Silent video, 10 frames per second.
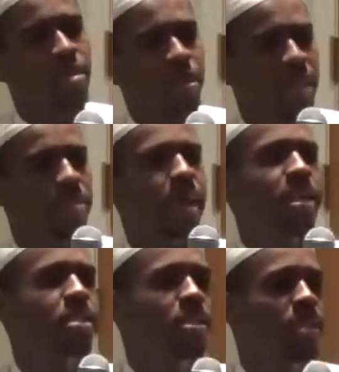to be in the
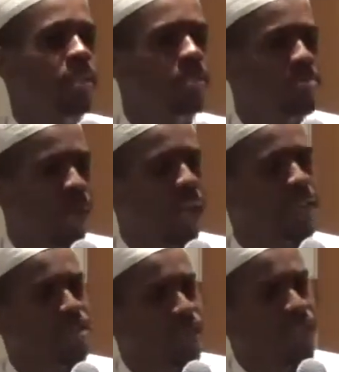masjid, to pray,
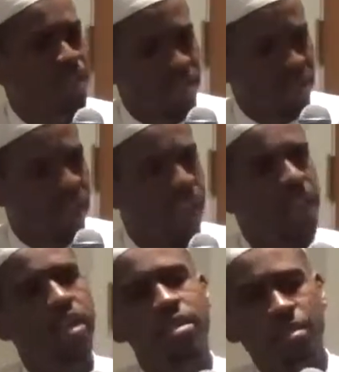to read, to
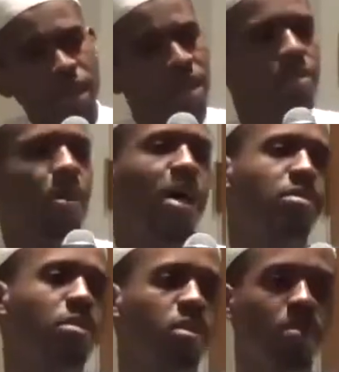study, to be a good pious
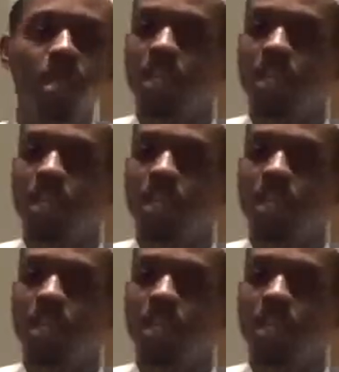Muslim,